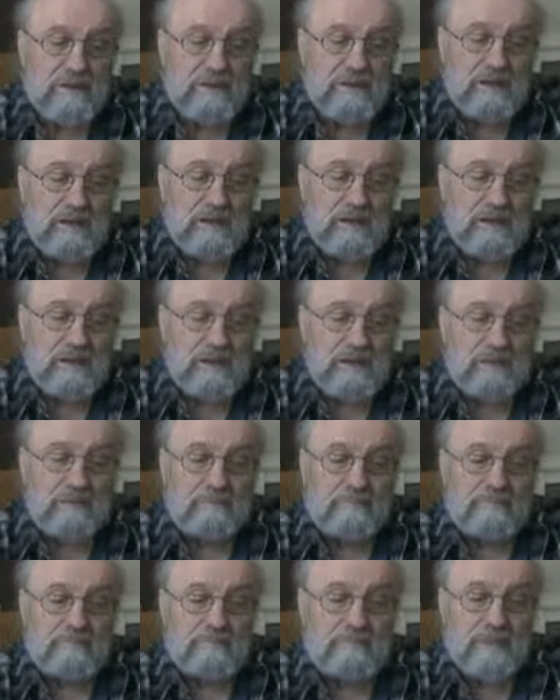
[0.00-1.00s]

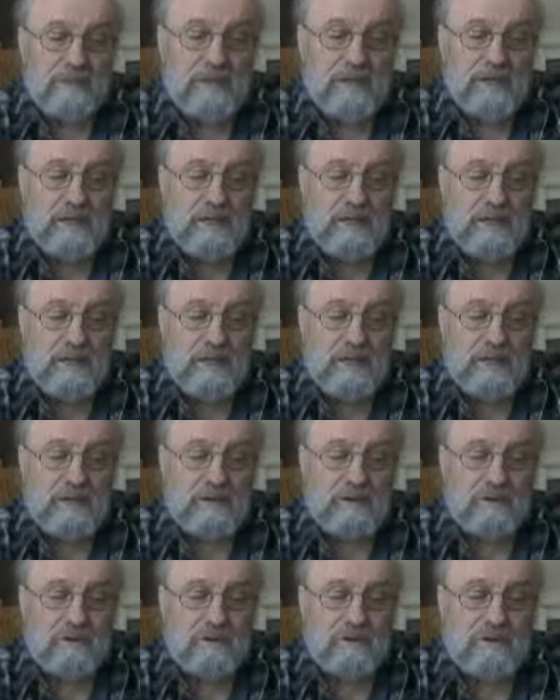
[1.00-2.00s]
And of
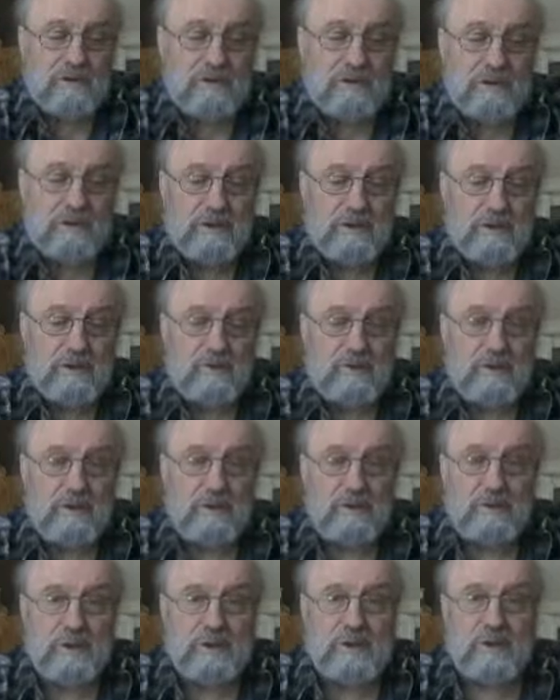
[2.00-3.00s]
course, we're
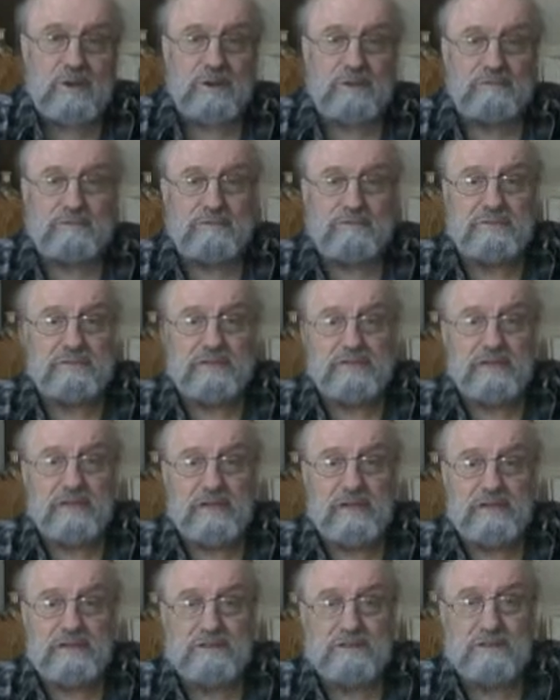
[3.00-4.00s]
aware of certain
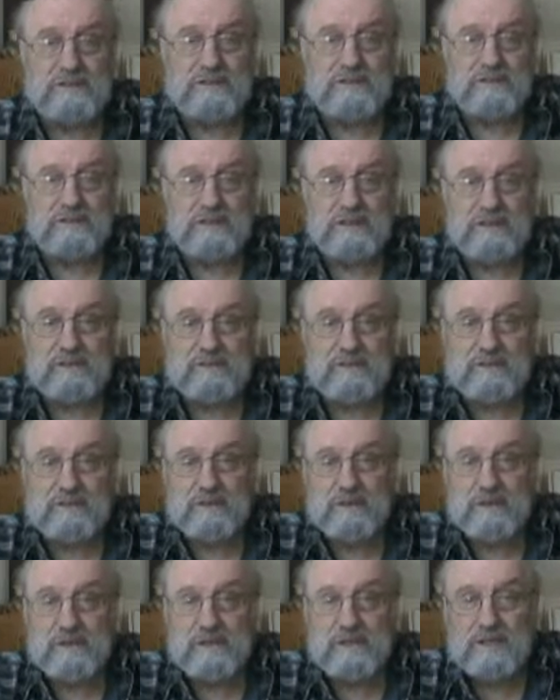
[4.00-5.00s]
kinds of things that they do
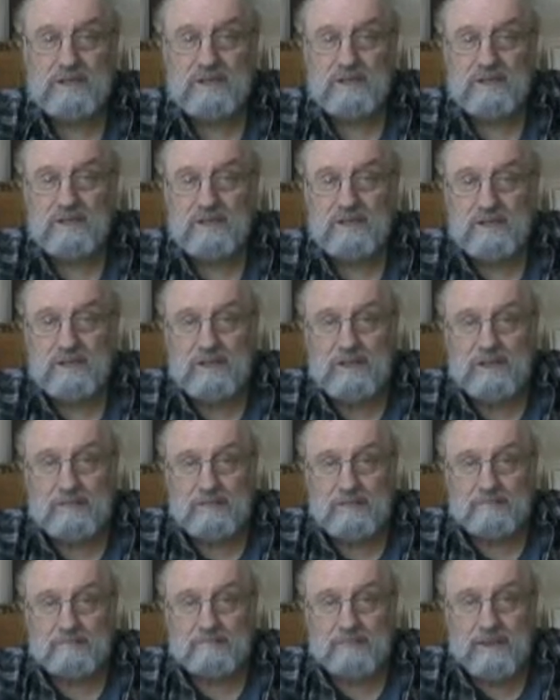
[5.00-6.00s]
with
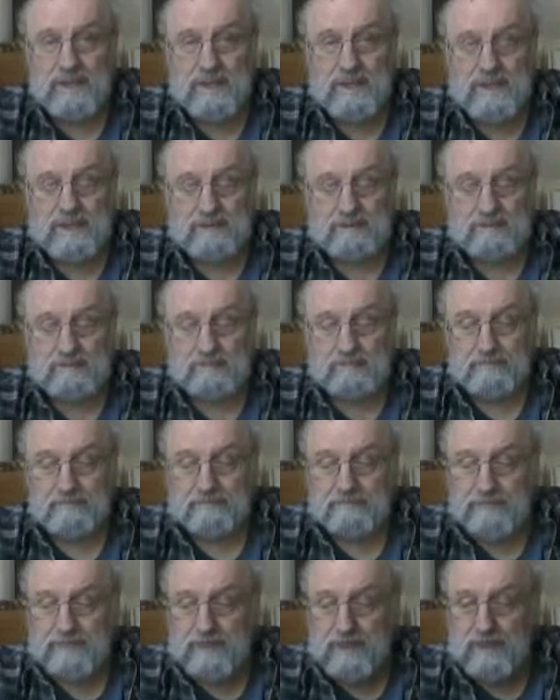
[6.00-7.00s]
that
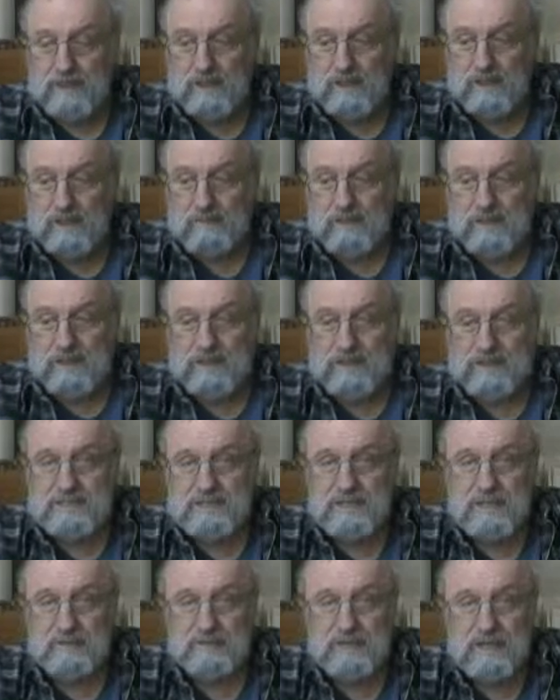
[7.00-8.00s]
are related to
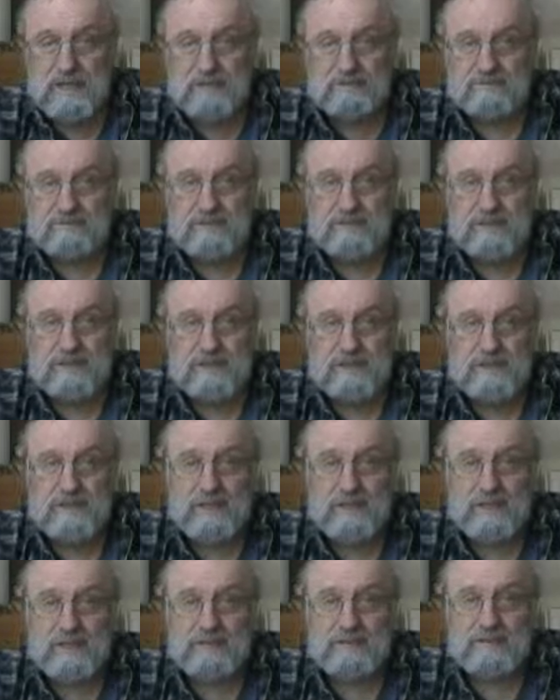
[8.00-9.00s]
their behavior
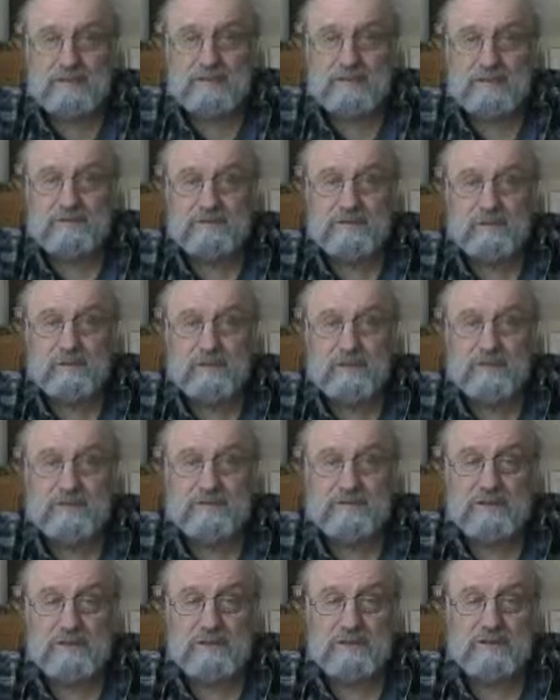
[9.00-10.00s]
that's we could
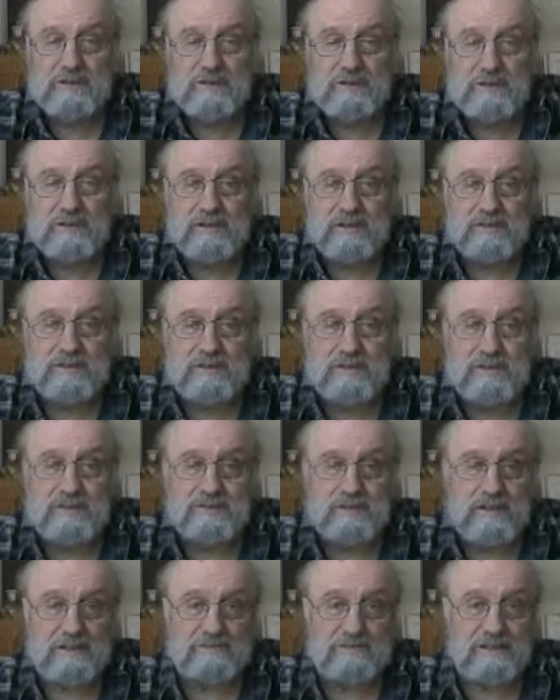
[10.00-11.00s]
say is their
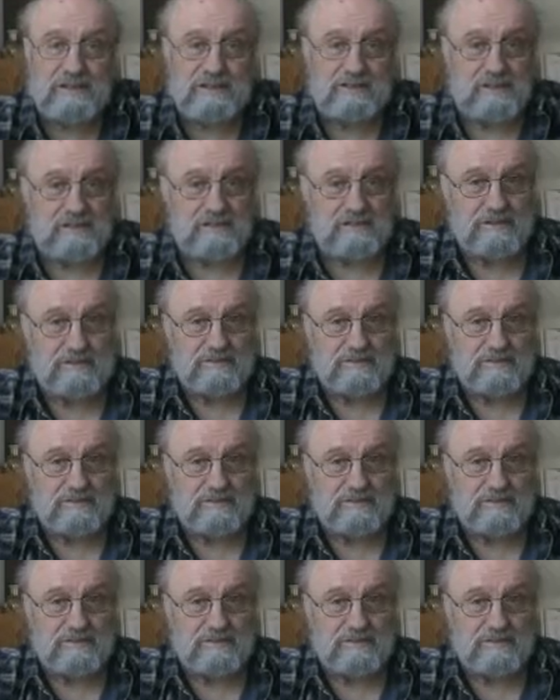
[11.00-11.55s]
self-interest.